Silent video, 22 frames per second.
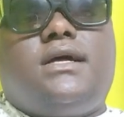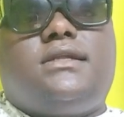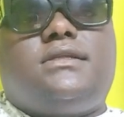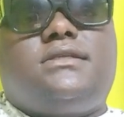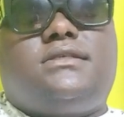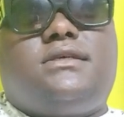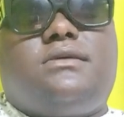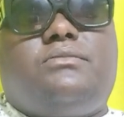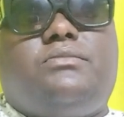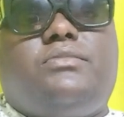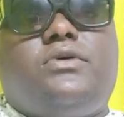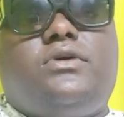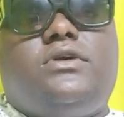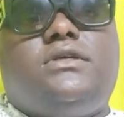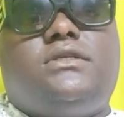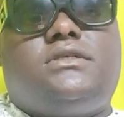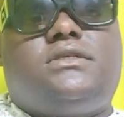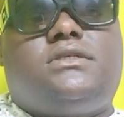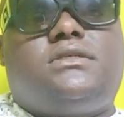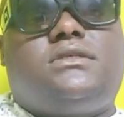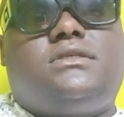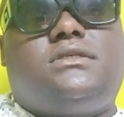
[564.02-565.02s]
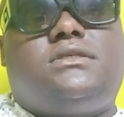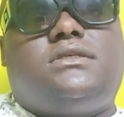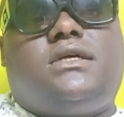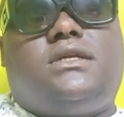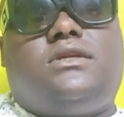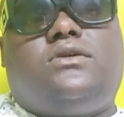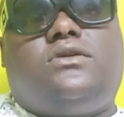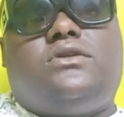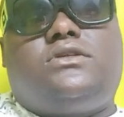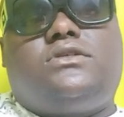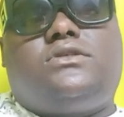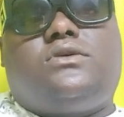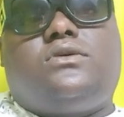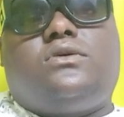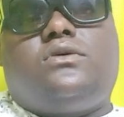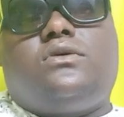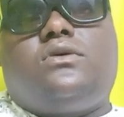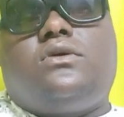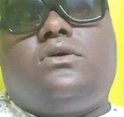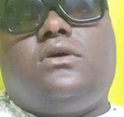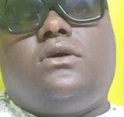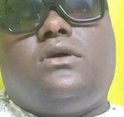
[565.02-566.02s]
at some point points, and
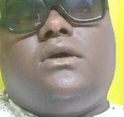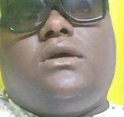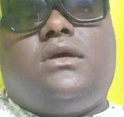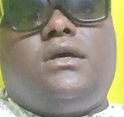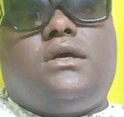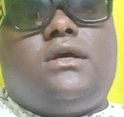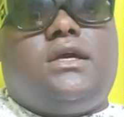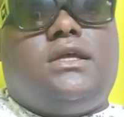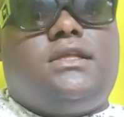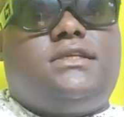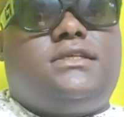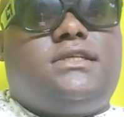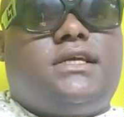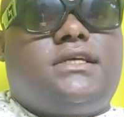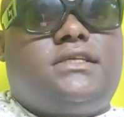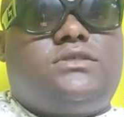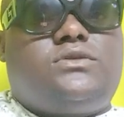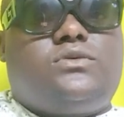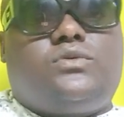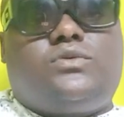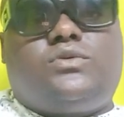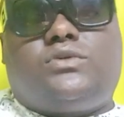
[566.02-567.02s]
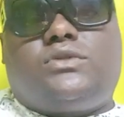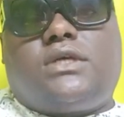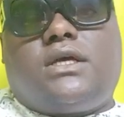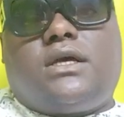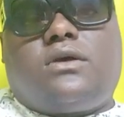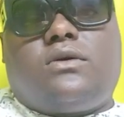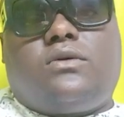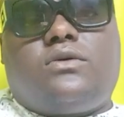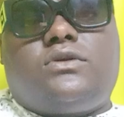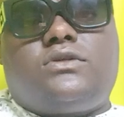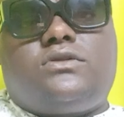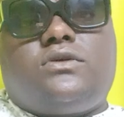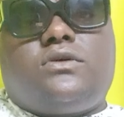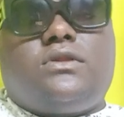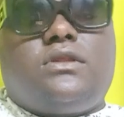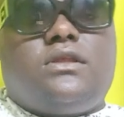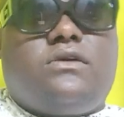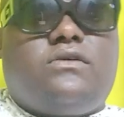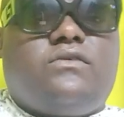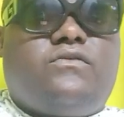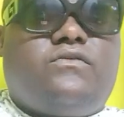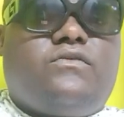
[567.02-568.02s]
also it takes two to tango so
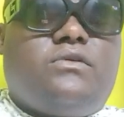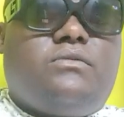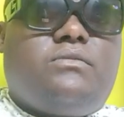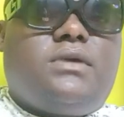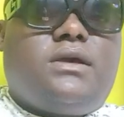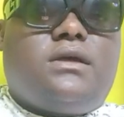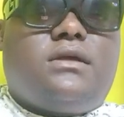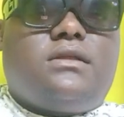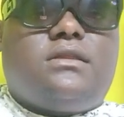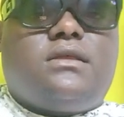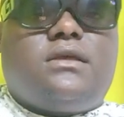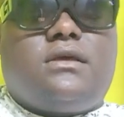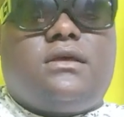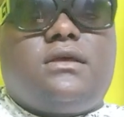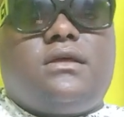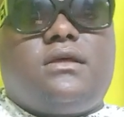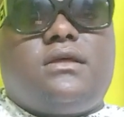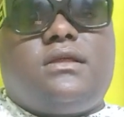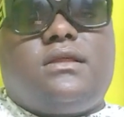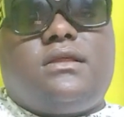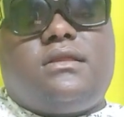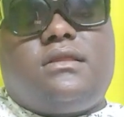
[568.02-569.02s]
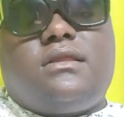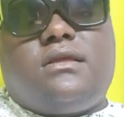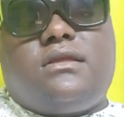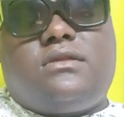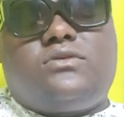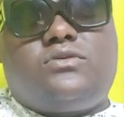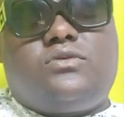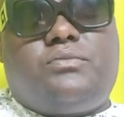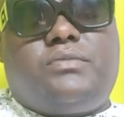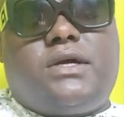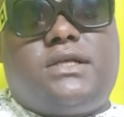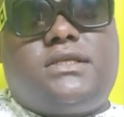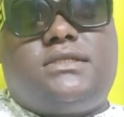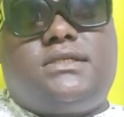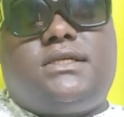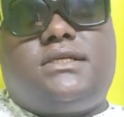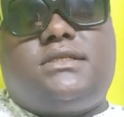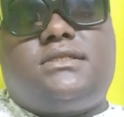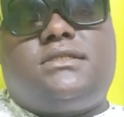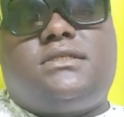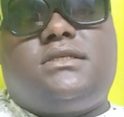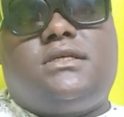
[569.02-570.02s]
the female the the two
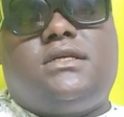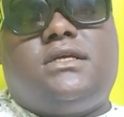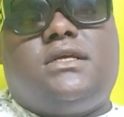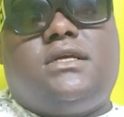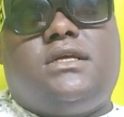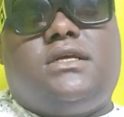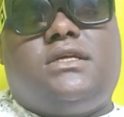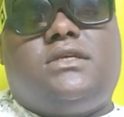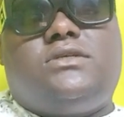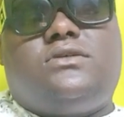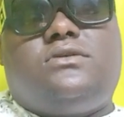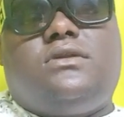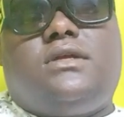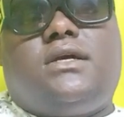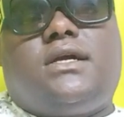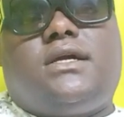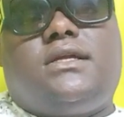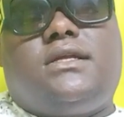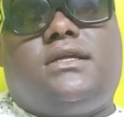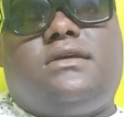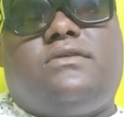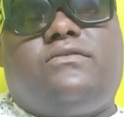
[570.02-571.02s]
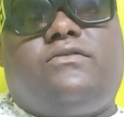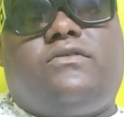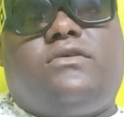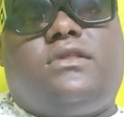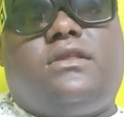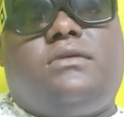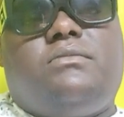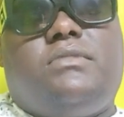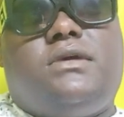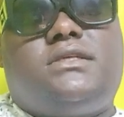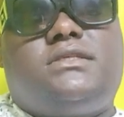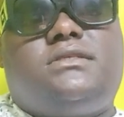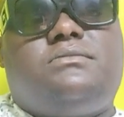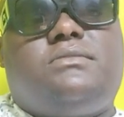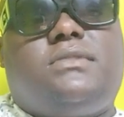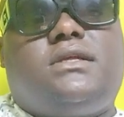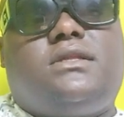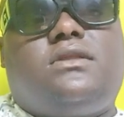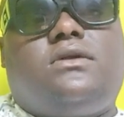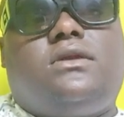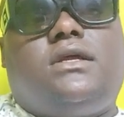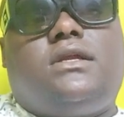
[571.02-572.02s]
partners should agree for the best
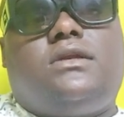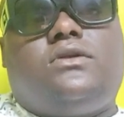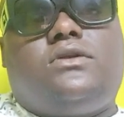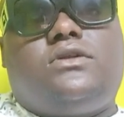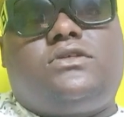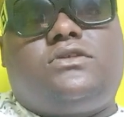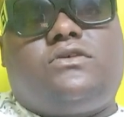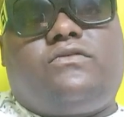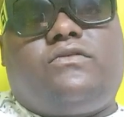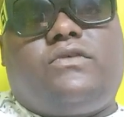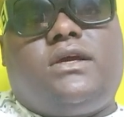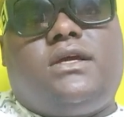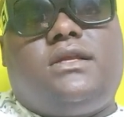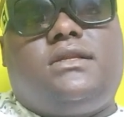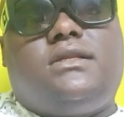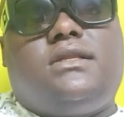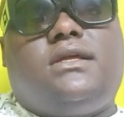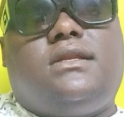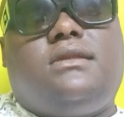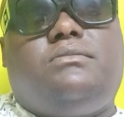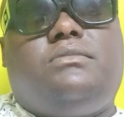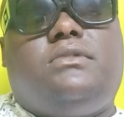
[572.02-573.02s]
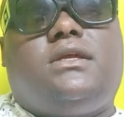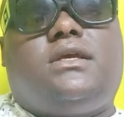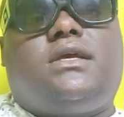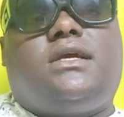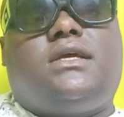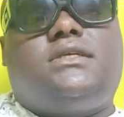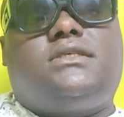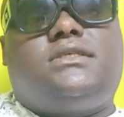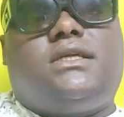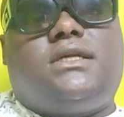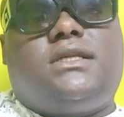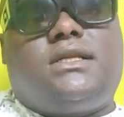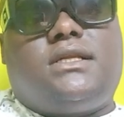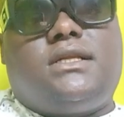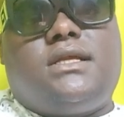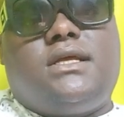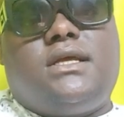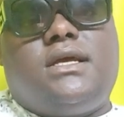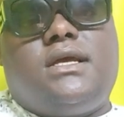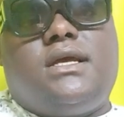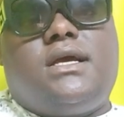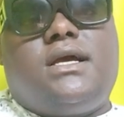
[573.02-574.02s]
method and also find the replication
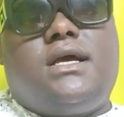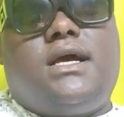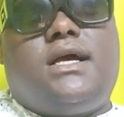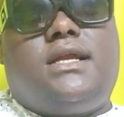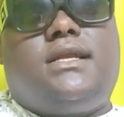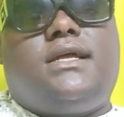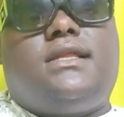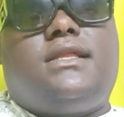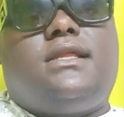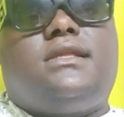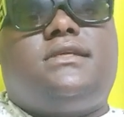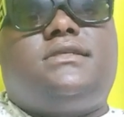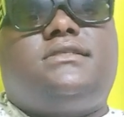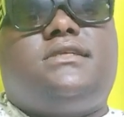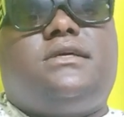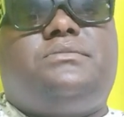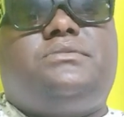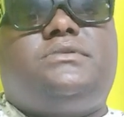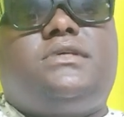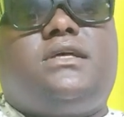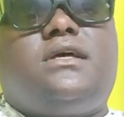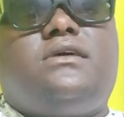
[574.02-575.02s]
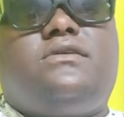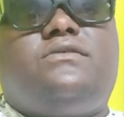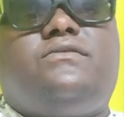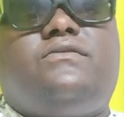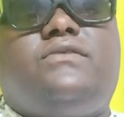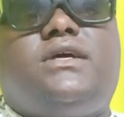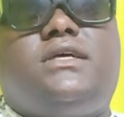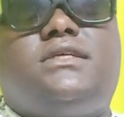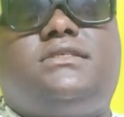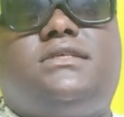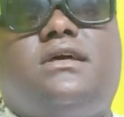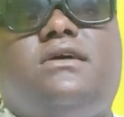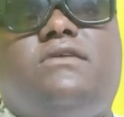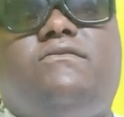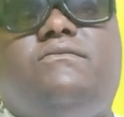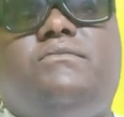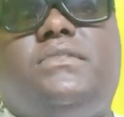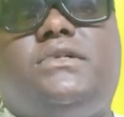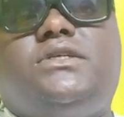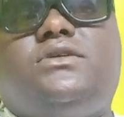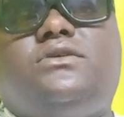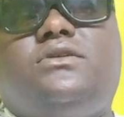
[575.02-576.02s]
and other steps as I've
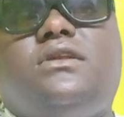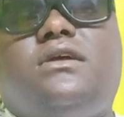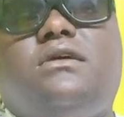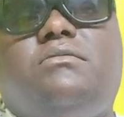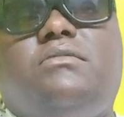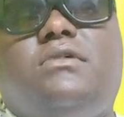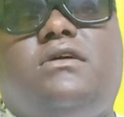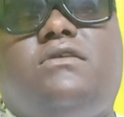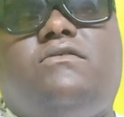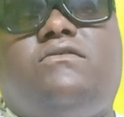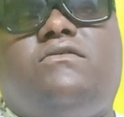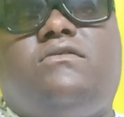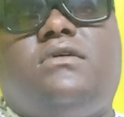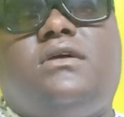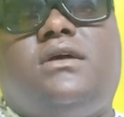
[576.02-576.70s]
mentioned above.